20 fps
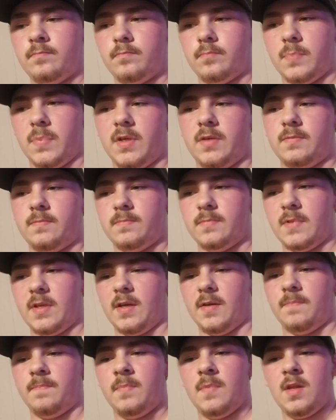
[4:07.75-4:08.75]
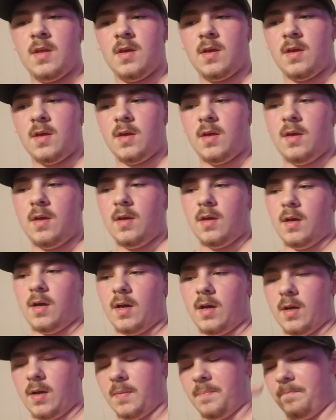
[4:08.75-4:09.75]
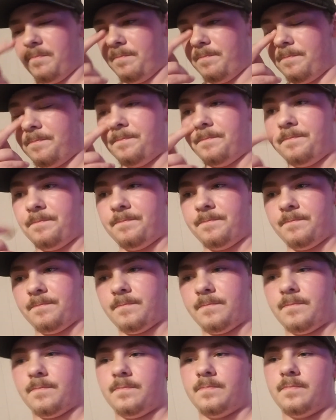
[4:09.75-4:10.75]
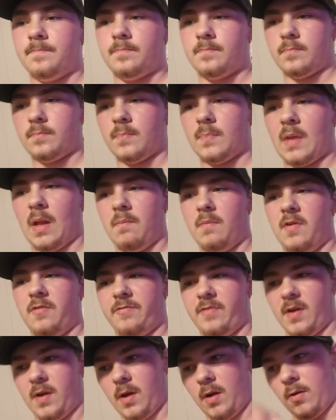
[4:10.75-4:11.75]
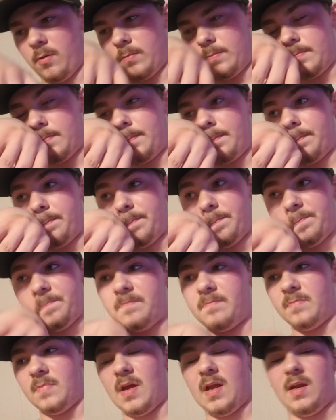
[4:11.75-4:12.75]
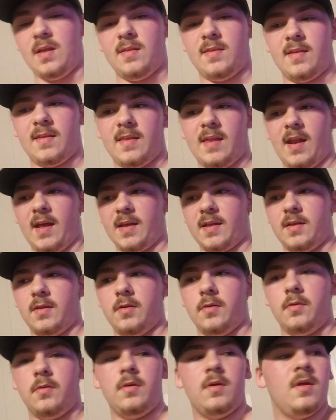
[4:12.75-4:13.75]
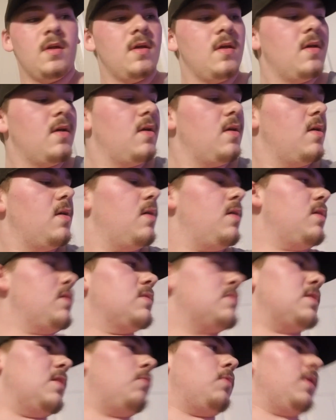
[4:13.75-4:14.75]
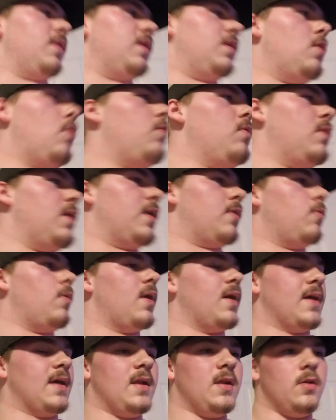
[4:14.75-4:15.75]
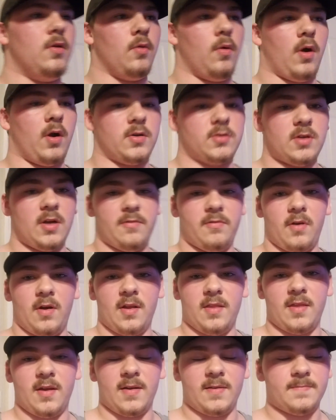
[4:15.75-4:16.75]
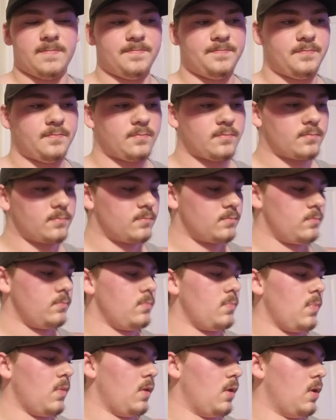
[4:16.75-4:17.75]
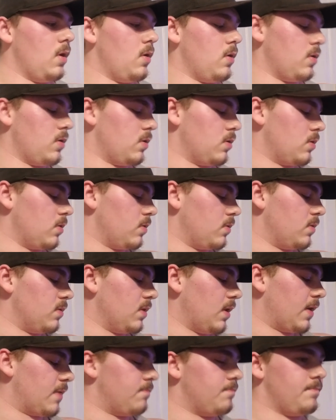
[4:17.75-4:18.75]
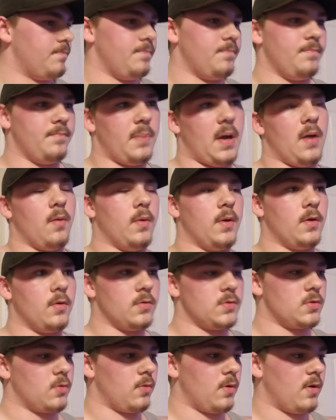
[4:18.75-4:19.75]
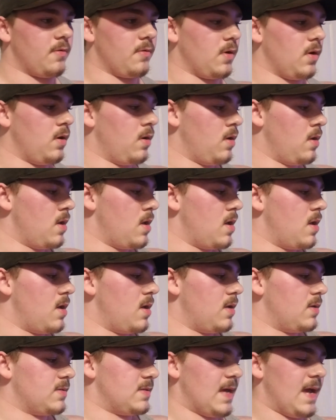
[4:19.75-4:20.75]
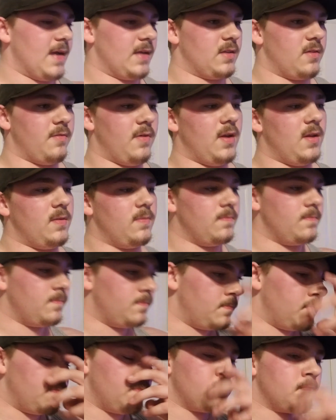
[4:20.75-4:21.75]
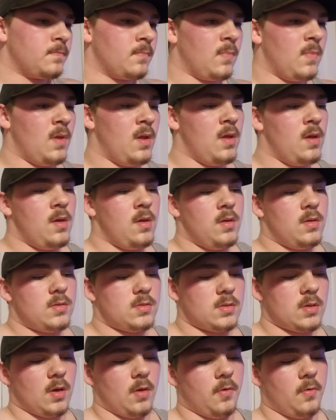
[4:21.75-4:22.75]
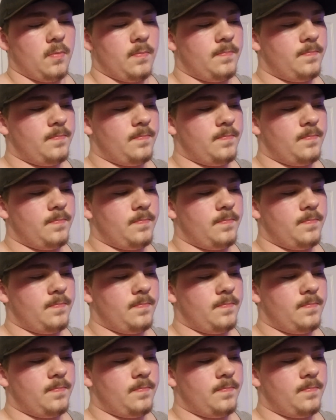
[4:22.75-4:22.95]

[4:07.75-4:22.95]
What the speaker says: But yeah, I'm gonna figure out anything that I can do, because I really don't like want to get a new hard drive or anything, or like buy Windows or whatever to activate it. So,